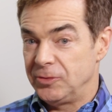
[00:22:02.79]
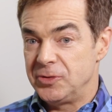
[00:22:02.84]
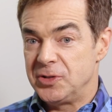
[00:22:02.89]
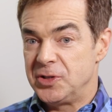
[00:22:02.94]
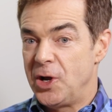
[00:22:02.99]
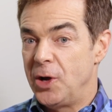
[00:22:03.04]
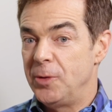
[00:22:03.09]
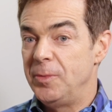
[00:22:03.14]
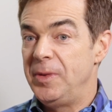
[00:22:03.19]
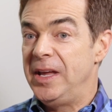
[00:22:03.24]

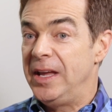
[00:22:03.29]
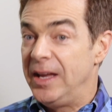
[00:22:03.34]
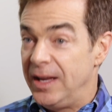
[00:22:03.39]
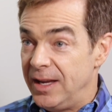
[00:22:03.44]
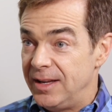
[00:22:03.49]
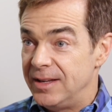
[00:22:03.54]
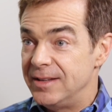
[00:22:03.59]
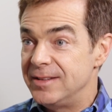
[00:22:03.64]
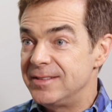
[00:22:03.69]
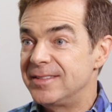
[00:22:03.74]
Children's Home,
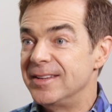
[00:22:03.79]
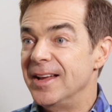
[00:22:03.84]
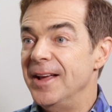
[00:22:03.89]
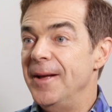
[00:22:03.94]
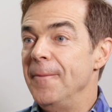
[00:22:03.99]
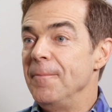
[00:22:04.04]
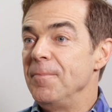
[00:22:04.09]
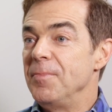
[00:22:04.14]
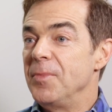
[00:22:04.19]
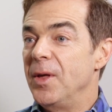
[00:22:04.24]
is
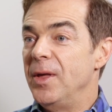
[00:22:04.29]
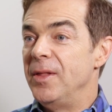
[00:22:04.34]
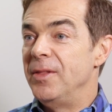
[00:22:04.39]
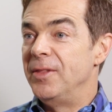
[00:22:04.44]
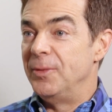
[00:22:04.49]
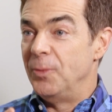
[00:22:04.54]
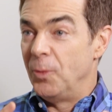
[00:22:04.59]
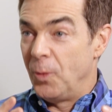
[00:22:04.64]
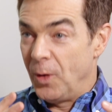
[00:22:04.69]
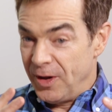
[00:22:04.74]

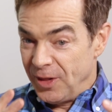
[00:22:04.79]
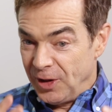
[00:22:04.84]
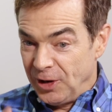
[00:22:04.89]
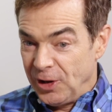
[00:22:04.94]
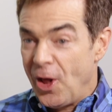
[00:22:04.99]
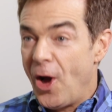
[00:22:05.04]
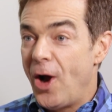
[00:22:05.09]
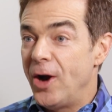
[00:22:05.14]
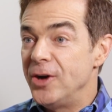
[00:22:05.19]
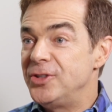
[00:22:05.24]
one of the
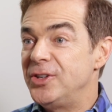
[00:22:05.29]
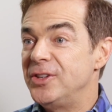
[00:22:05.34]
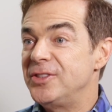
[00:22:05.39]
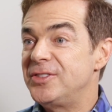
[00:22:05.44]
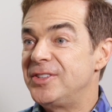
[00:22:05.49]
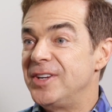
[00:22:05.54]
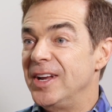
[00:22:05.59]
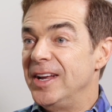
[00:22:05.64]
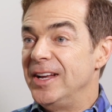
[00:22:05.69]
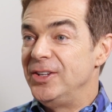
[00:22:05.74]

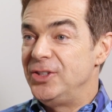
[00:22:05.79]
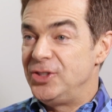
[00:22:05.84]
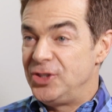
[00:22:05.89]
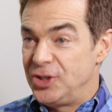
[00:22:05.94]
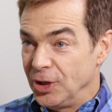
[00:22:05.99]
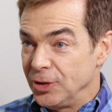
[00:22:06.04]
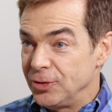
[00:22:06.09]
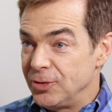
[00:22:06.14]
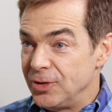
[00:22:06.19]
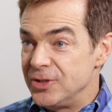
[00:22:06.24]
largest
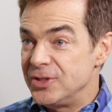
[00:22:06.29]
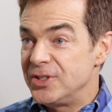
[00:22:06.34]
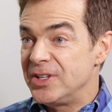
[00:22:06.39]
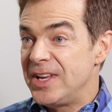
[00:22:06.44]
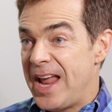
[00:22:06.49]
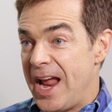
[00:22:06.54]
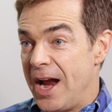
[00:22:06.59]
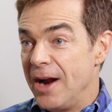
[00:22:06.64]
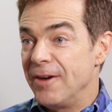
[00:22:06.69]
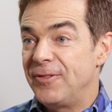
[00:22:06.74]
children's
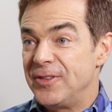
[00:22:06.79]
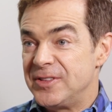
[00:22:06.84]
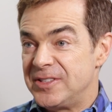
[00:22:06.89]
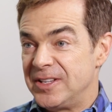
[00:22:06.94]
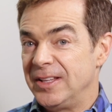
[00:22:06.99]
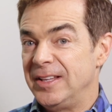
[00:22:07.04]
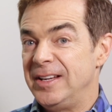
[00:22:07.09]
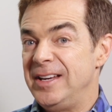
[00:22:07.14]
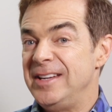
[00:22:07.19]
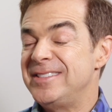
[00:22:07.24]
care
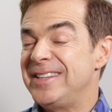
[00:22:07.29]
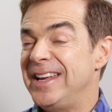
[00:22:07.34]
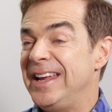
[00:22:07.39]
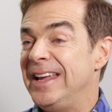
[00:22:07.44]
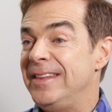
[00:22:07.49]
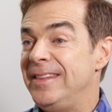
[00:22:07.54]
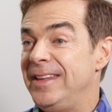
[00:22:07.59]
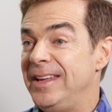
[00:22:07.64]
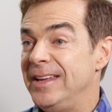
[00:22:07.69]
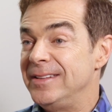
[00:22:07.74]
facilities
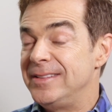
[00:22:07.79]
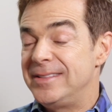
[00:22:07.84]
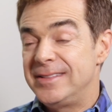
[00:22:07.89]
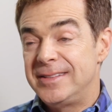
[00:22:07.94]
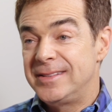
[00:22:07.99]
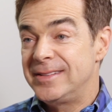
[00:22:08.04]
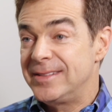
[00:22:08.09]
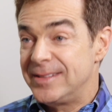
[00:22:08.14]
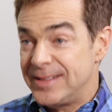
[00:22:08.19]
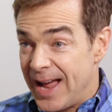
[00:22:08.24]
in the
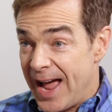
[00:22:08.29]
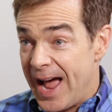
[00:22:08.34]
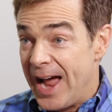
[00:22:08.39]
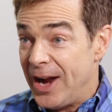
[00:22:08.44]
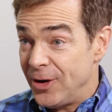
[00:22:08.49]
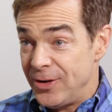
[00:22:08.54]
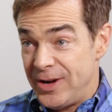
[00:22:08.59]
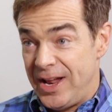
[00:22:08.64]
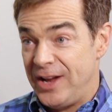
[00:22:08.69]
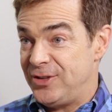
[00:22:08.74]

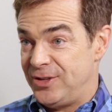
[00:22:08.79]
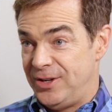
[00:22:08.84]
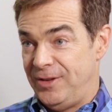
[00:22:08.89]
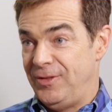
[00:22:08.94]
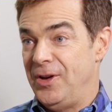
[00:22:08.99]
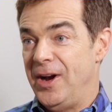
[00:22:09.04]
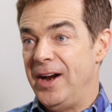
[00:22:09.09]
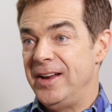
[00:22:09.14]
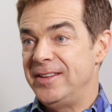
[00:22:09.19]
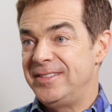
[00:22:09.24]
entire nation
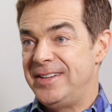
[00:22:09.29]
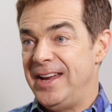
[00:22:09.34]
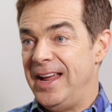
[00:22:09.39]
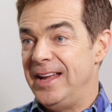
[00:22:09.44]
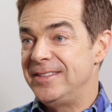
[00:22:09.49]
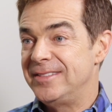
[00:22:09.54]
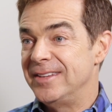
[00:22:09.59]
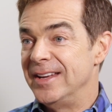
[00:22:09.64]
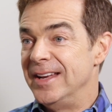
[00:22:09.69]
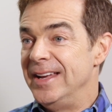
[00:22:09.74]
of the United
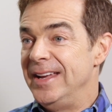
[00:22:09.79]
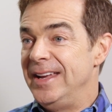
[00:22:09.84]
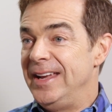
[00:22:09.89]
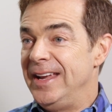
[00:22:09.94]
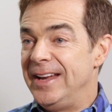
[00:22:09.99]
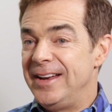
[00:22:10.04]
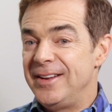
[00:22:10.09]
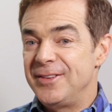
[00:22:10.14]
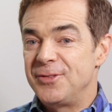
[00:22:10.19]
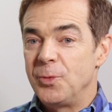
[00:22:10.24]
States.
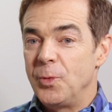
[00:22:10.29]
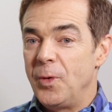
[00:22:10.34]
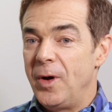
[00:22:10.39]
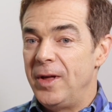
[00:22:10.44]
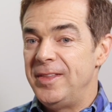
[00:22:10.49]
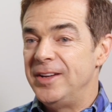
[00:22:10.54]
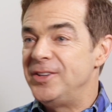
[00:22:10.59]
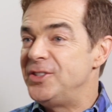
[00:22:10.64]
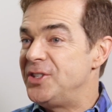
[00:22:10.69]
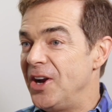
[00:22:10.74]
It has
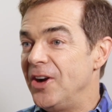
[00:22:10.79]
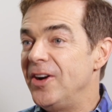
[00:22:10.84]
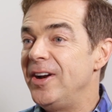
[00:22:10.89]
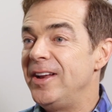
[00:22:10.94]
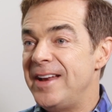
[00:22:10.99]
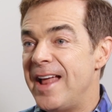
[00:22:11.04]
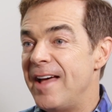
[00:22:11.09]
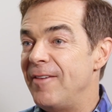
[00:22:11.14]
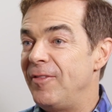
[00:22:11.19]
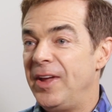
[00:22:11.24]
won the
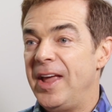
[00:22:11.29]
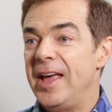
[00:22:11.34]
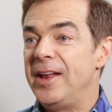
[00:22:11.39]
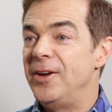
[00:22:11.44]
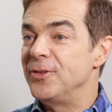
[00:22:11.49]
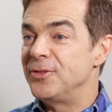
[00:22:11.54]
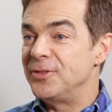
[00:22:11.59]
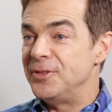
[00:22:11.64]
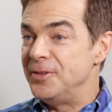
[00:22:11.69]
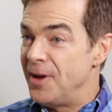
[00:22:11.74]
Charity
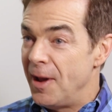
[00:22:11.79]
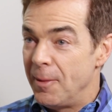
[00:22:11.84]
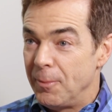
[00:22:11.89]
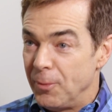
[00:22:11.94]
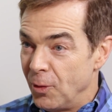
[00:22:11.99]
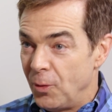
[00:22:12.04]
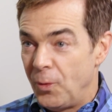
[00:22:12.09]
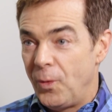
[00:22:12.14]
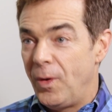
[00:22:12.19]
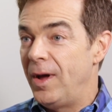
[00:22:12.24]
Navigator's
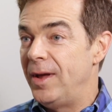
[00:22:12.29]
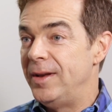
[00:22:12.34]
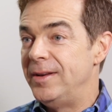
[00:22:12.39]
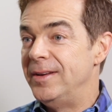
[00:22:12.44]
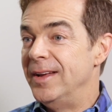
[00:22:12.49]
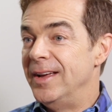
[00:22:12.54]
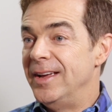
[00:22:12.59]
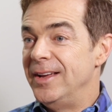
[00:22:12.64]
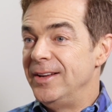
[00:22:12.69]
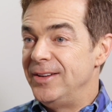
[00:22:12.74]

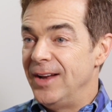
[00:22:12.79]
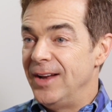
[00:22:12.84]
#1